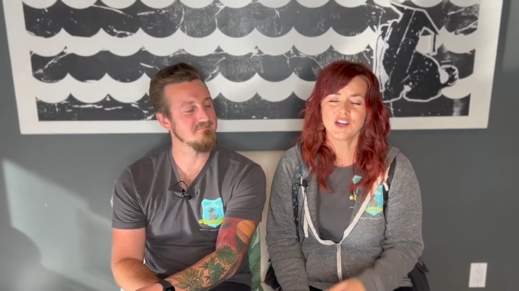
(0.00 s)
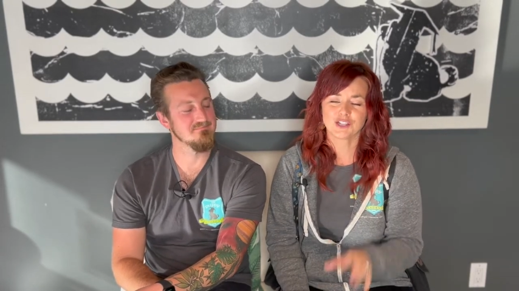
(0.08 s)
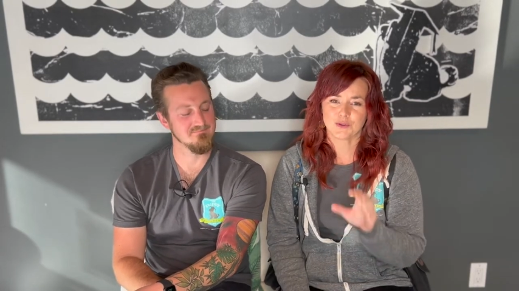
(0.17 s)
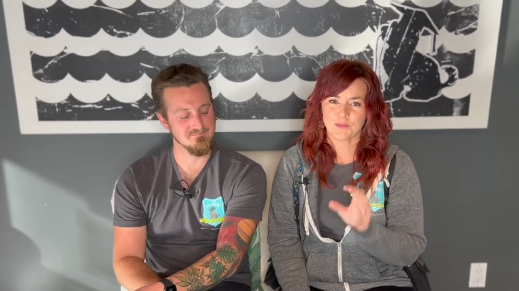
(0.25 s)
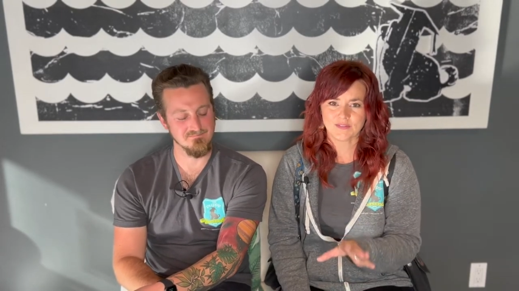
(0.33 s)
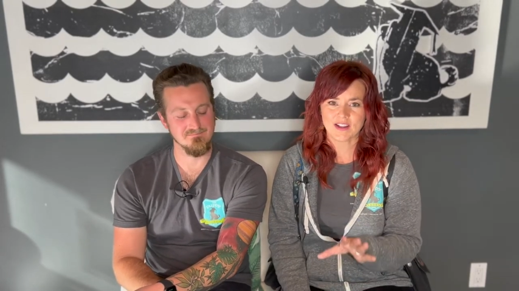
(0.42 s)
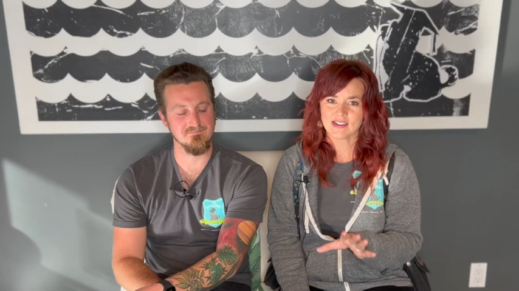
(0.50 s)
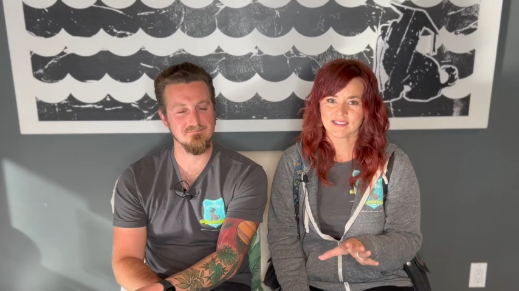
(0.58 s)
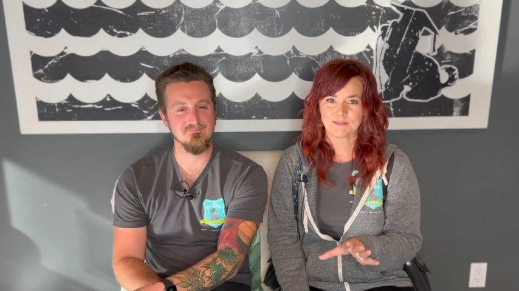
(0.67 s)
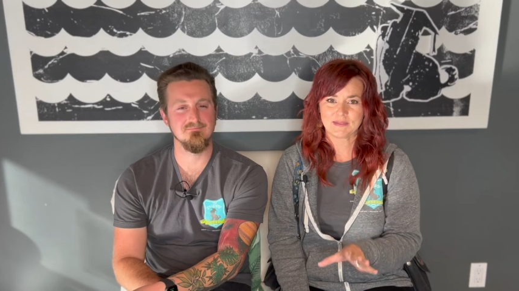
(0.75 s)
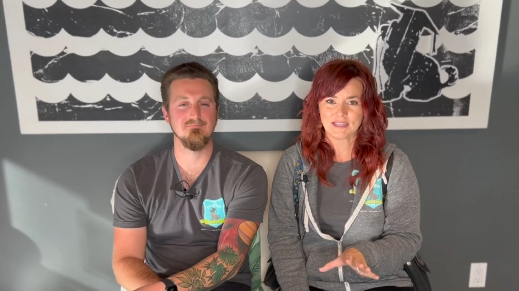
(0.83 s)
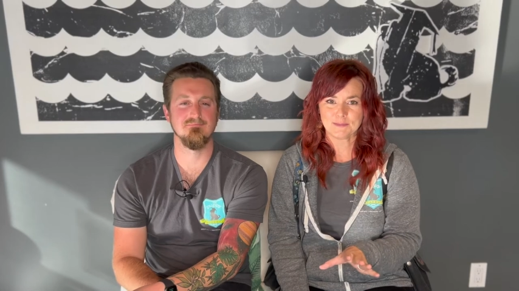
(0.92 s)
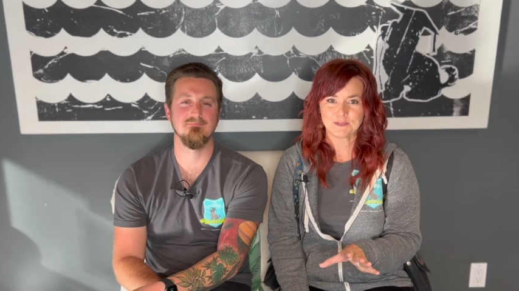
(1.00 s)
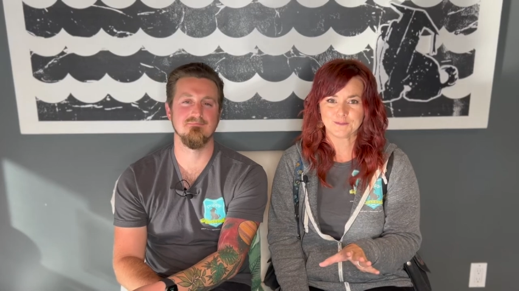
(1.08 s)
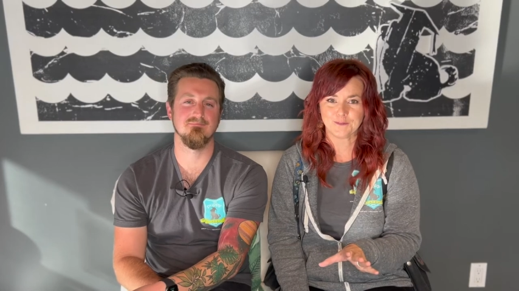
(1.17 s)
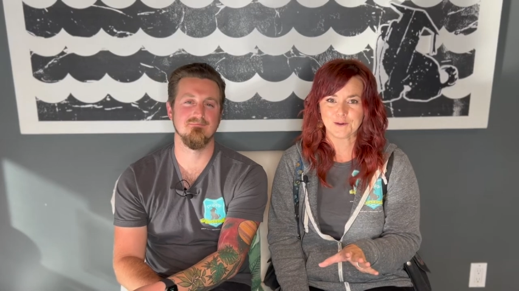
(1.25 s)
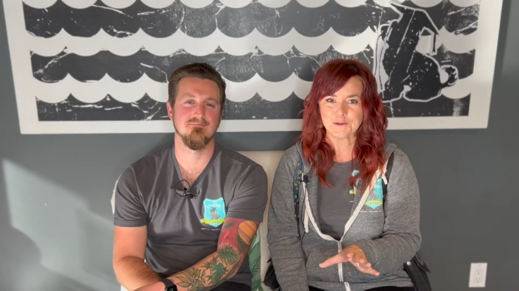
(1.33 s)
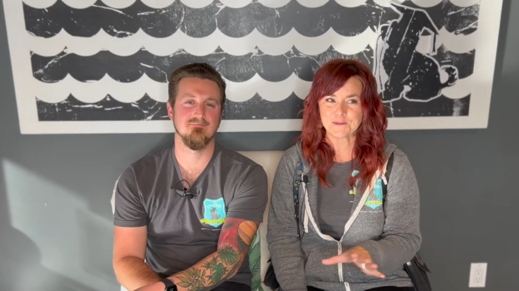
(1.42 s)
Speaker 1: So, we've got some tips
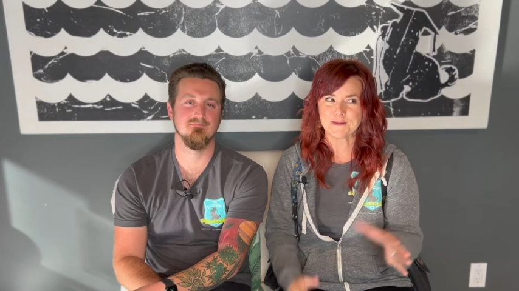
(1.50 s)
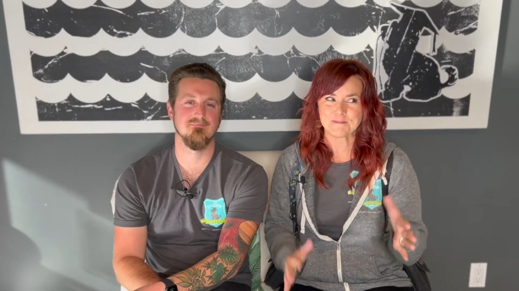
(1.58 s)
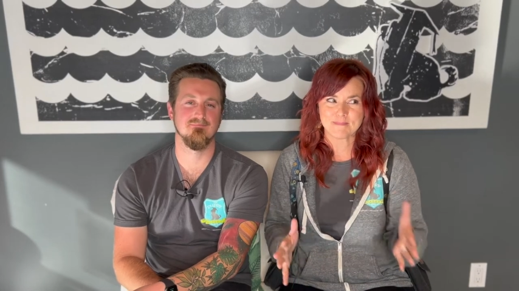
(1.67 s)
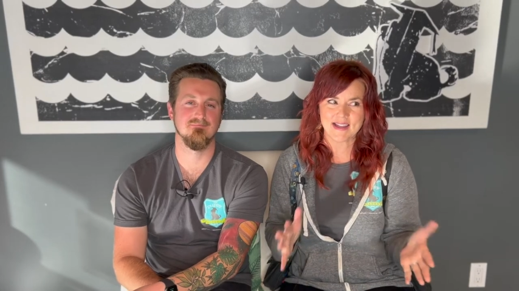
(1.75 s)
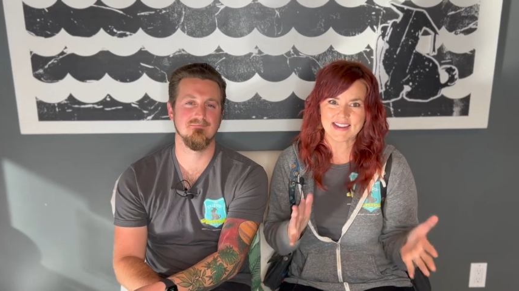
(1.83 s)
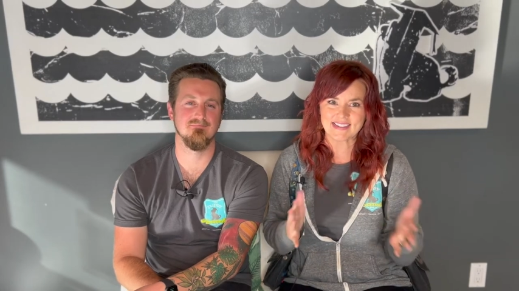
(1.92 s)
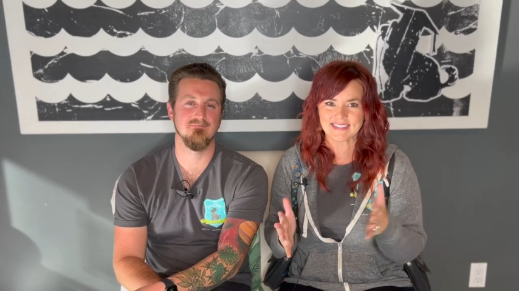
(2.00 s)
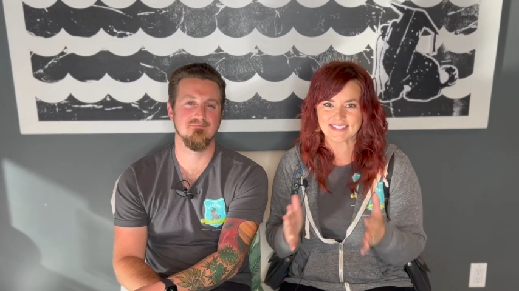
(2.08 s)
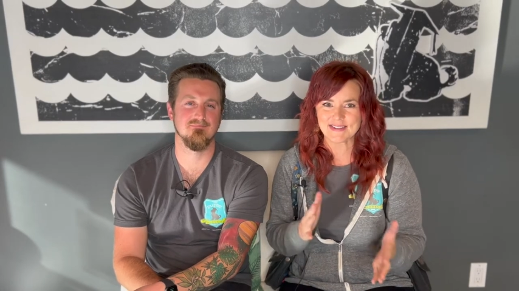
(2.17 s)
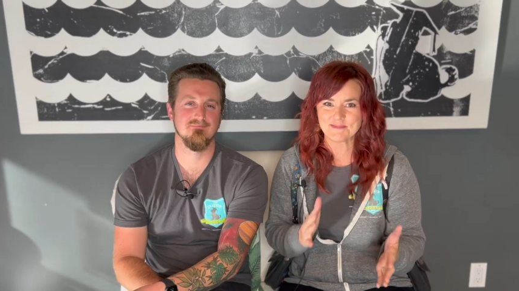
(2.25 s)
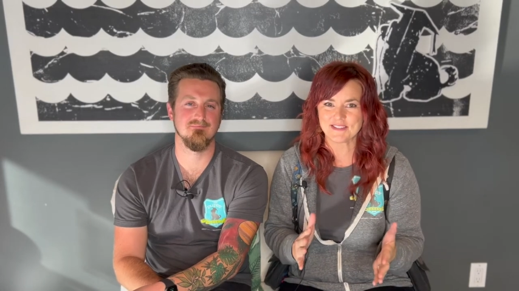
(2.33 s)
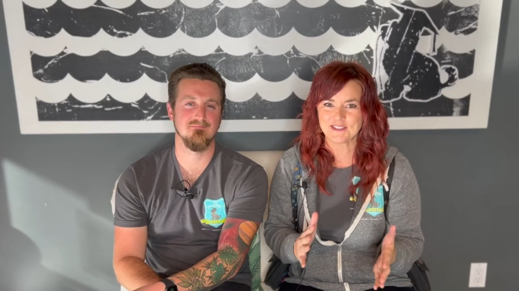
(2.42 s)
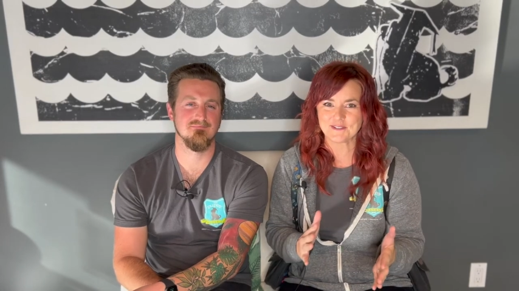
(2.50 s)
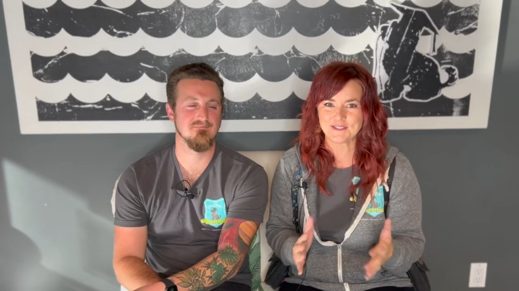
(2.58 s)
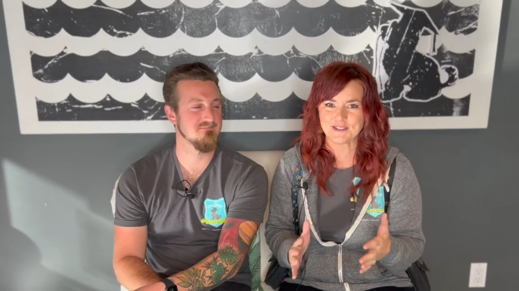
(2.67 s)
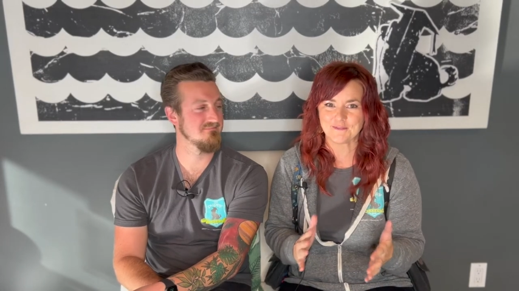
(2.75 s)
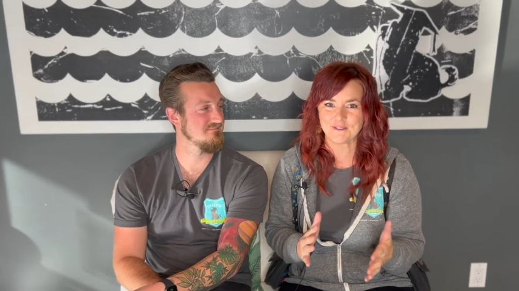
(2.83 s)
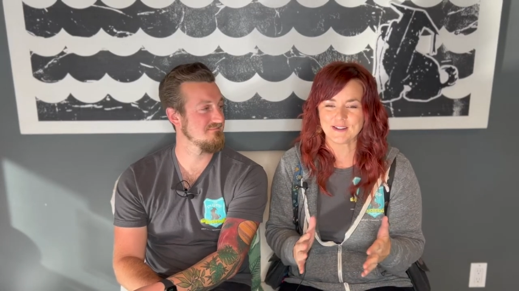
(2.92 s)
for you that might seem a little
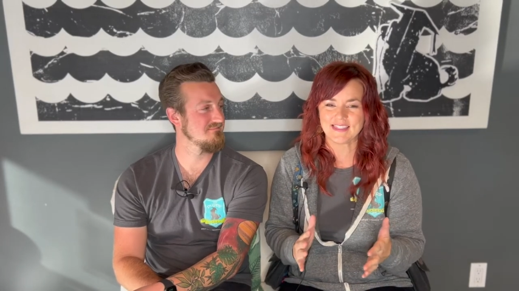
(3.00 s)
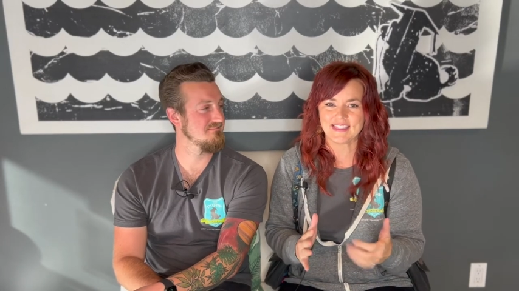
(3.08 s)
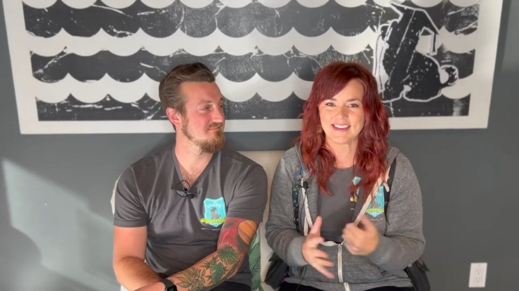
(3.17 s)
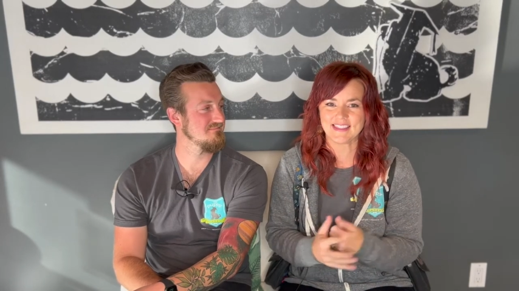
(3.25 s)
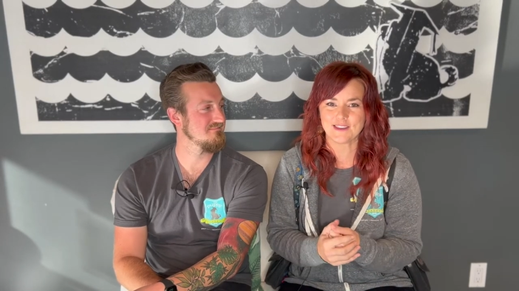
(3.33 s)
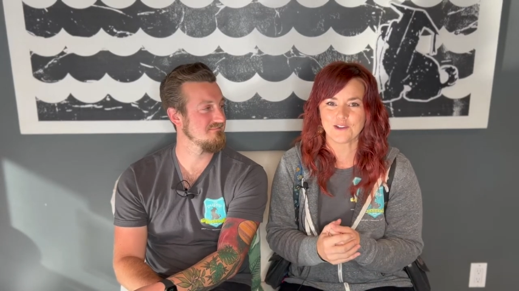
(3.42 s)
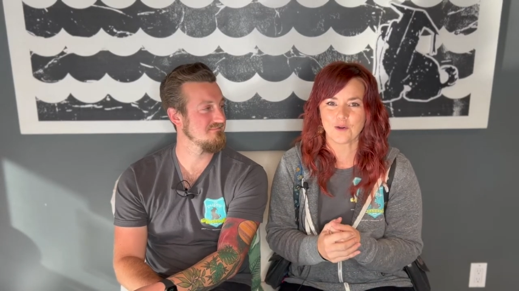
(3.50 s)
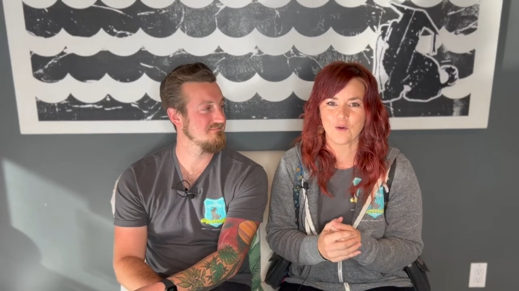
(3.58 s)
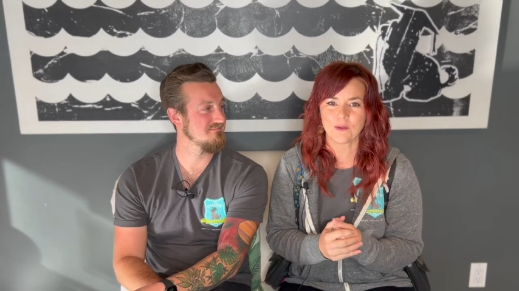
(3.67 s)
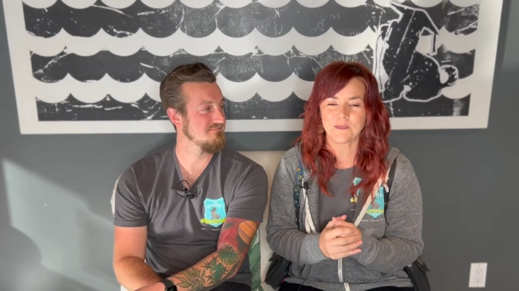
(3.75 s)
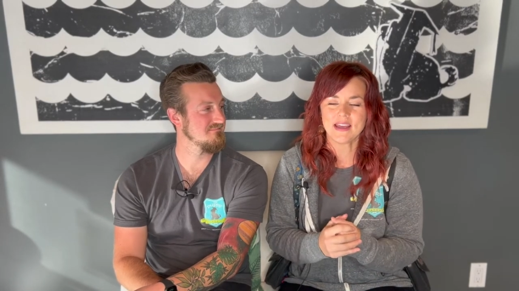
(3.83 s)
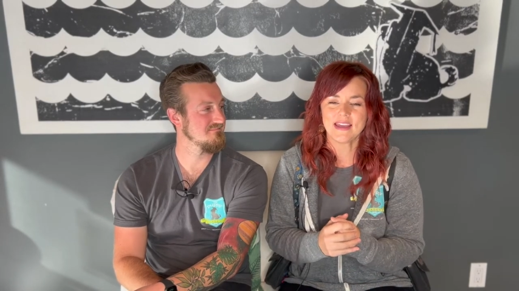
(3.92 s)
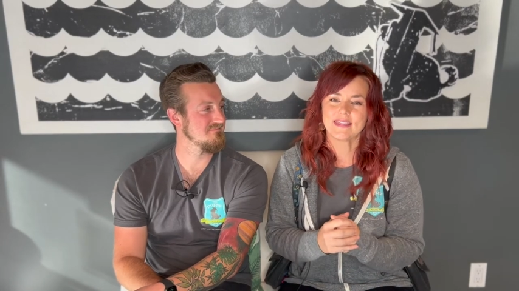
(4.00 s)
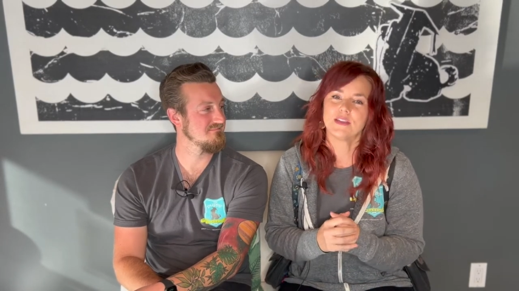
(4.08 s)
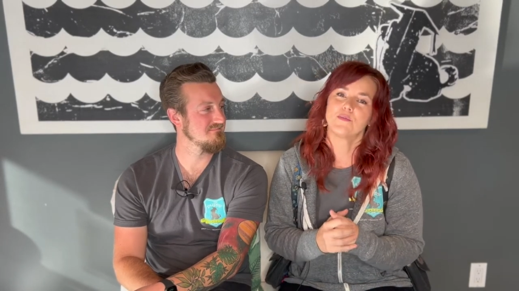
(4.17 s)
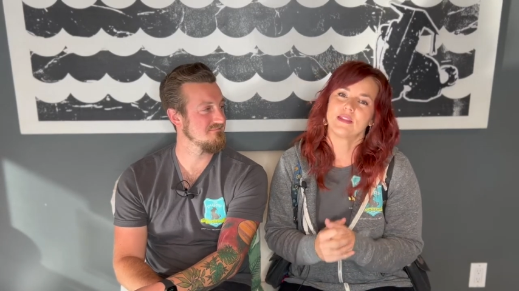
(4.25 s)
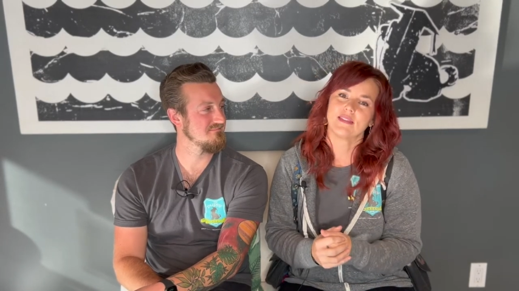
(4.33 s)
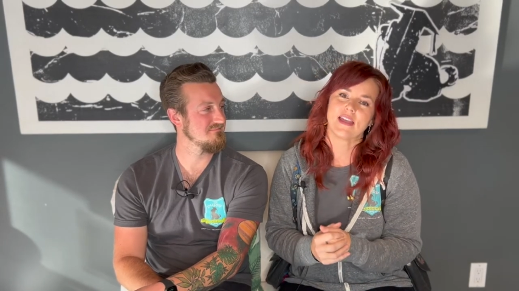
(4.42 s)
different than the norm
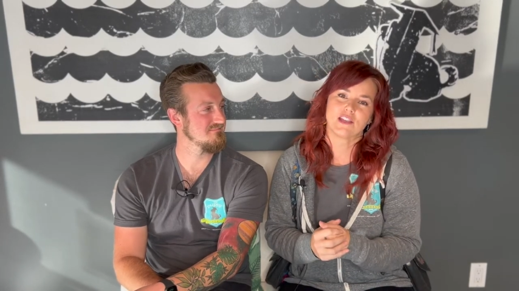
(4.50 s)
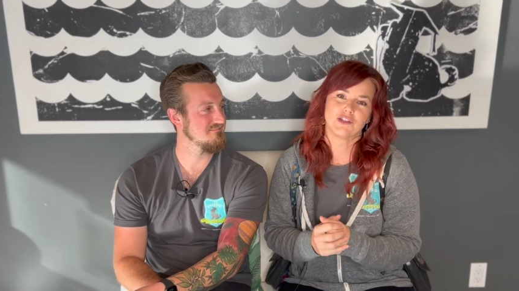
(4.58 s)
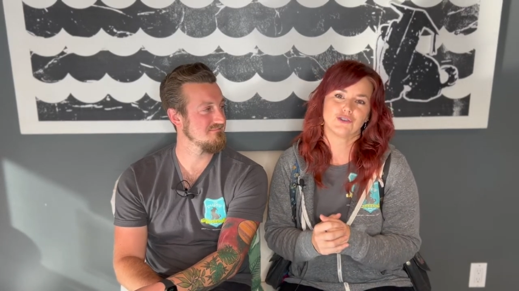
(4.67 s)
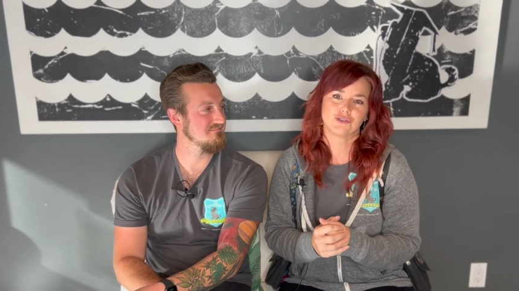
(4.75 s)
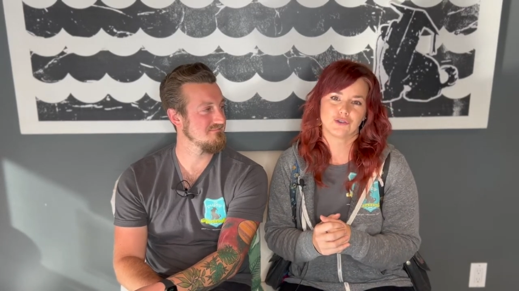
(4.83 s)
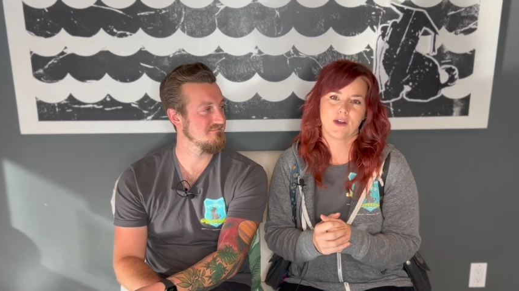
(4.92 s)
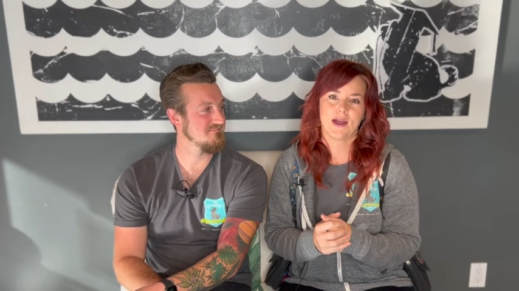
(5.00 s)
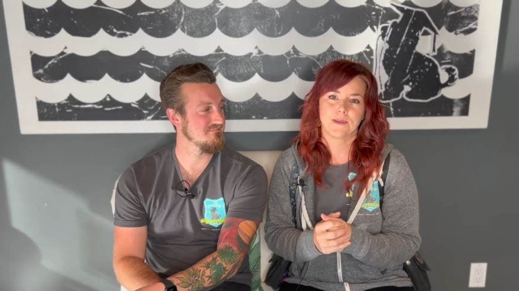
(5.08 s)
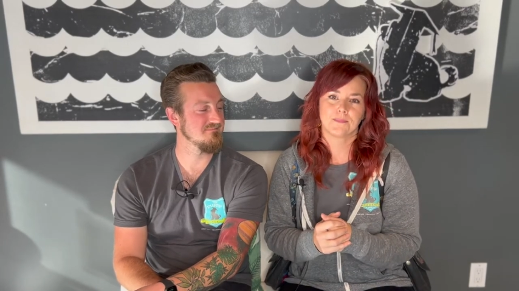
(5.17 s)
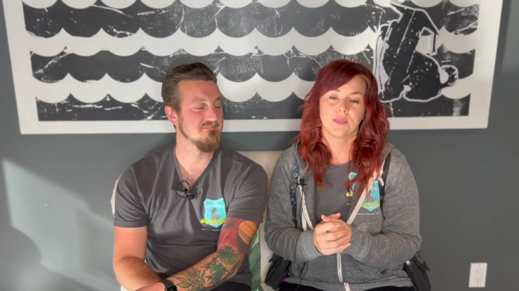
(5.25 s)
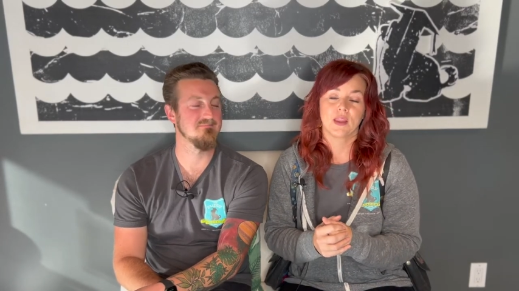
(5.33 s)
that we'd like you to try.